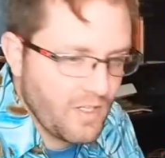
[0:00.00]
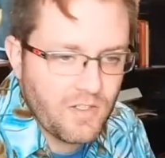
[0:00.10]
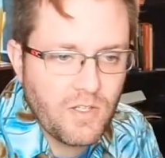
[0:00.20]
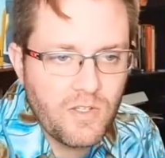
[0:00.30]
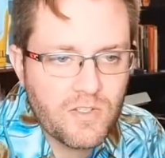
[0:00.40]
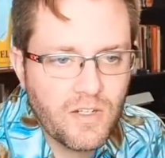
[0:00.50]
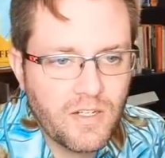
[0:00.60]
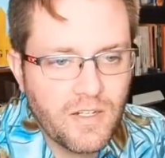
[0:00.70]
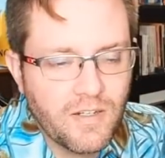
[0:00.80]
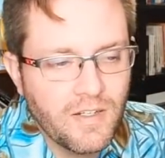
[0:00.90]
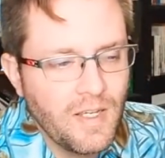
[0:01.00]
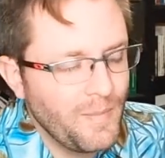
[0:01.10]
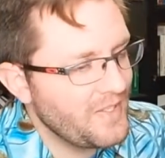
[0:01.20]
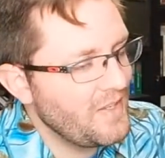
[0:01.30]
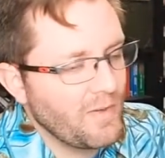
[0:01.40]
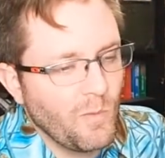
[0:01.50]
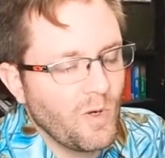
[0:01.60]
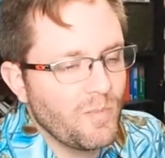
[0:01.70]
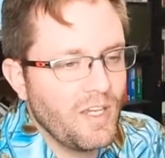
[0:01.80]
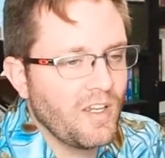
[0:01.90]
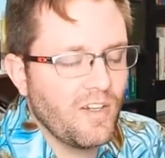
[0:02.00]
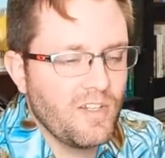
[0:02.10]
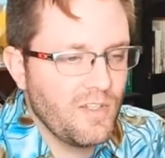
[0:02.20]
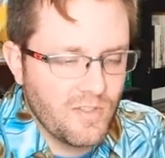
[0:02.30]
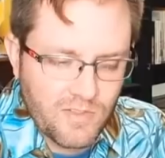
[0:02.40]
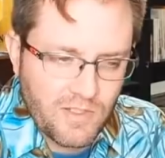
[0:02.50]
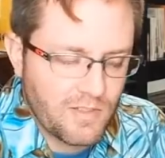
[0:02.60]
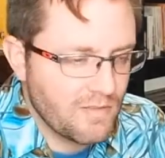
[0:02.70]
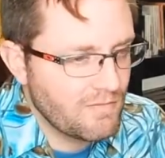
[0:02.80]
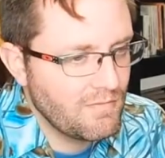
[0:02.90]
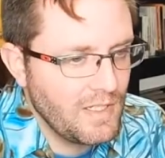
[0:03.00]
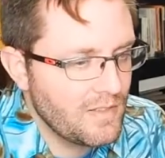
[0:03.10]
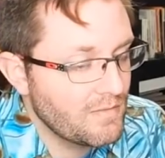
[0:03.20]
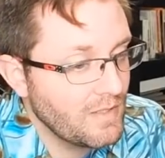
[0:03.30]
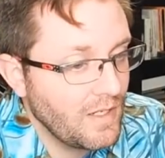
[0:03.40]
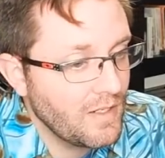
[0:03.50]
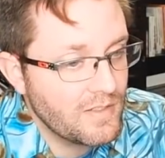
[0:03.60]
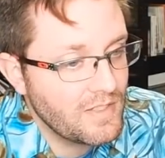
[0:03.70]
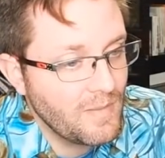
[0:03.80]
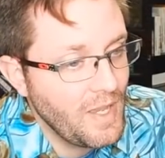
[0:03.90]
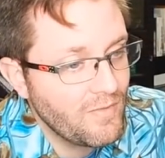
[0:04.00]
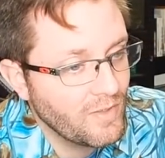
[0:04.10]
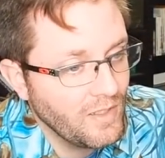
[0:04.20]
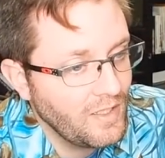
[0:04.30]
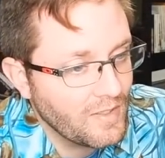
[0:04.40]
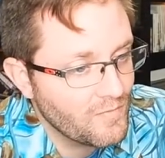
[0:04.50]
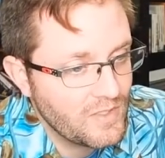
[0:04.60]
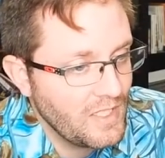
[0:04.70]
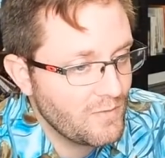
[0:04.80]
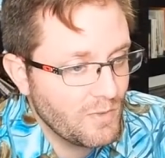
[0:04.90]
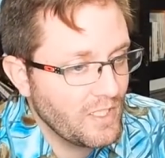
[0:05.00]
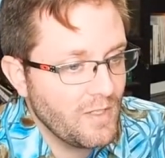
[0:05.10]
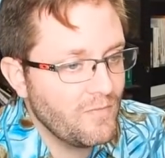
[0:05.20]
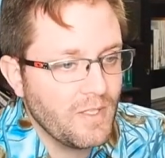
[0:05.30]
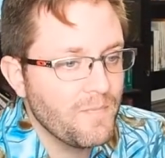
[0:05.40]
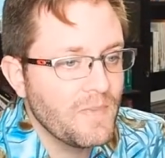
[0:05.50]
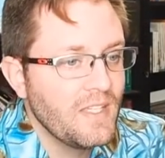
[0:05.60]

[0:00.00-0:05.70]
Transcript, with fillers: on toes around here. Plus, having a warm dog on your toes, just it's really hard to stay mad for long. It's nice, really comfy.